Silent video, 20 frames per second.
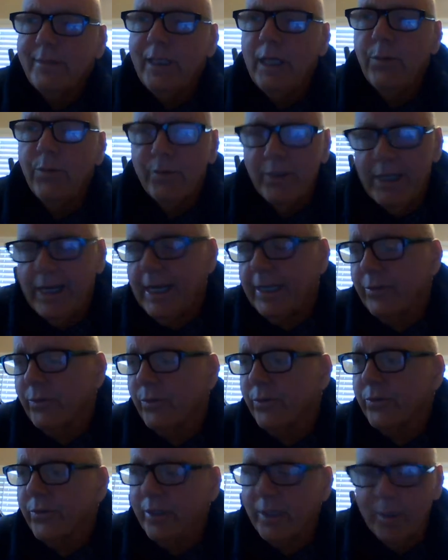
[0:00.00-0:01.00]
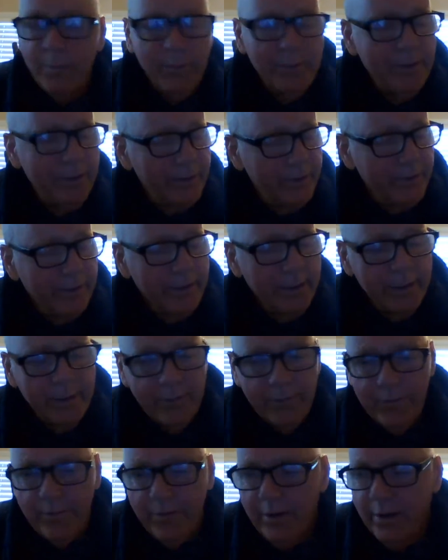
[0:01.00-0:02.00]
It was natural. It was a couple years ago.
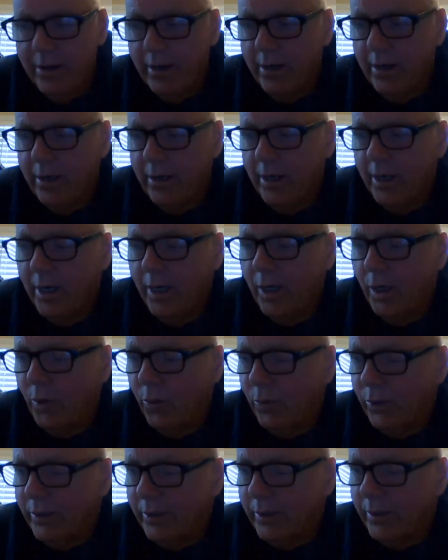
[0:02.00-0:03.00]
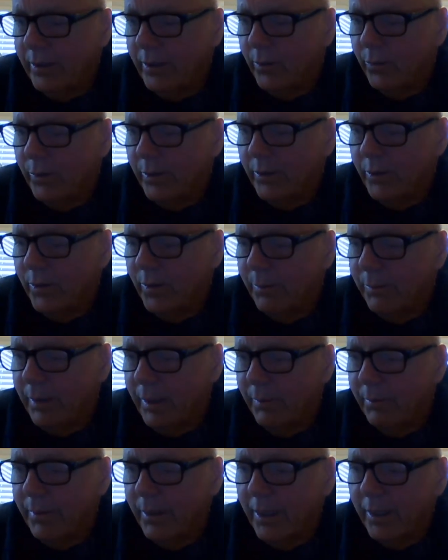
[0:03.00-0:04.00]
went went to a
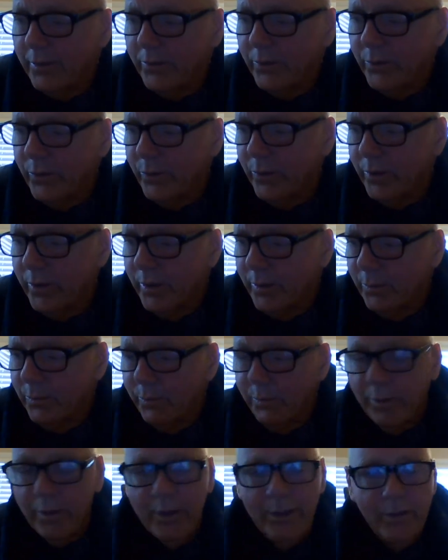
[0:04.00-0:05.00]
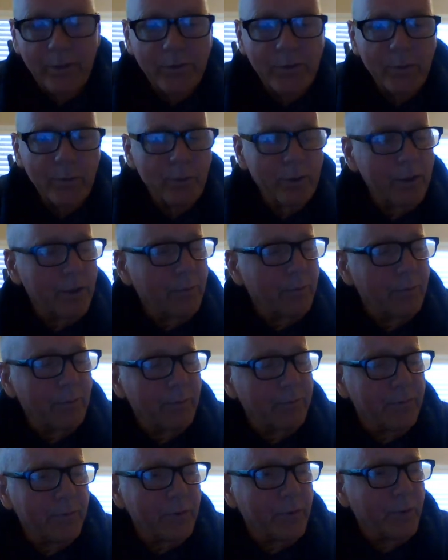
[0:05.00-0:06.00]
big box store where I used to work
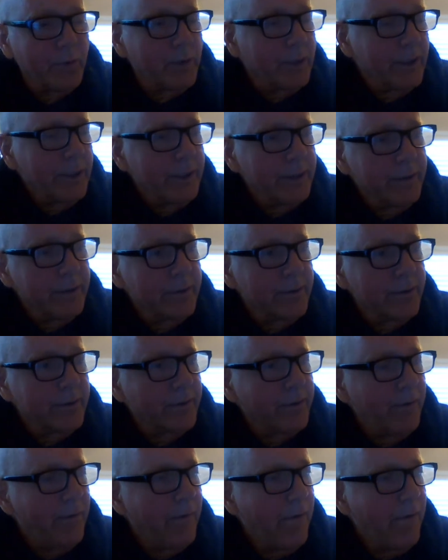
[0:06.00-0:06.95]
for twenty years,